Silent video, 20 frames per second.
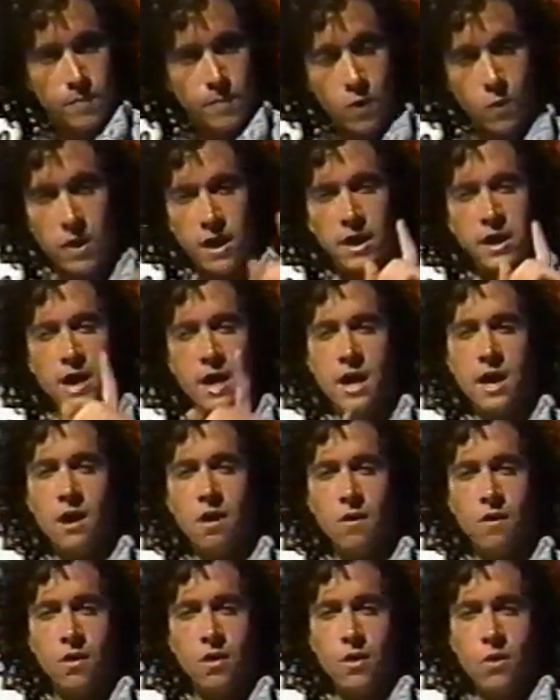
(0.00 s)
But right
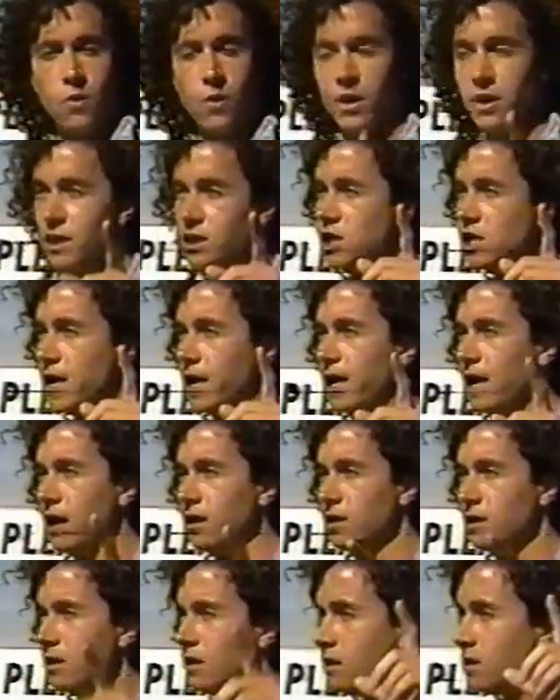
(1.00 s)
now, we're going to check
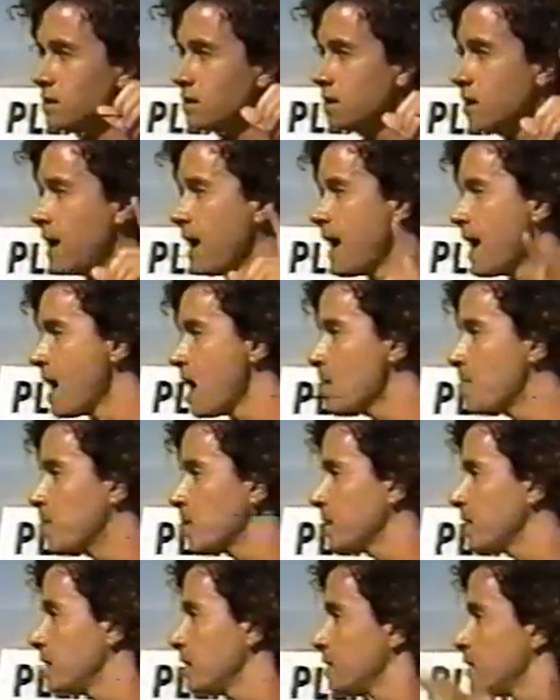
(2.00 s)
out the
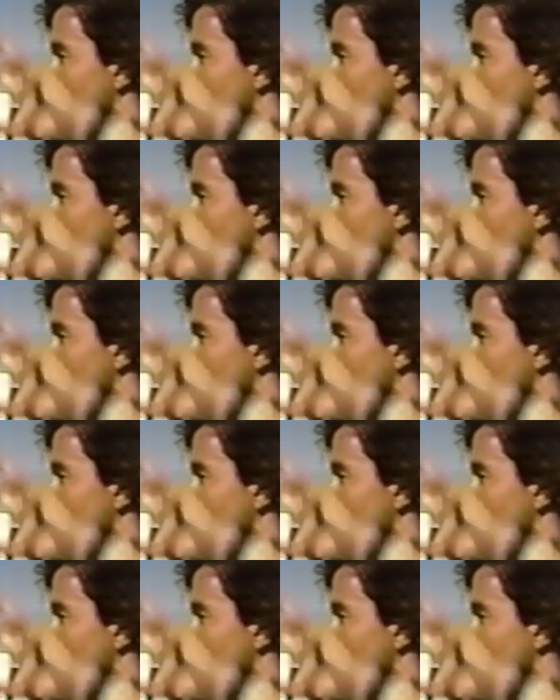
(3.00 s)
happening.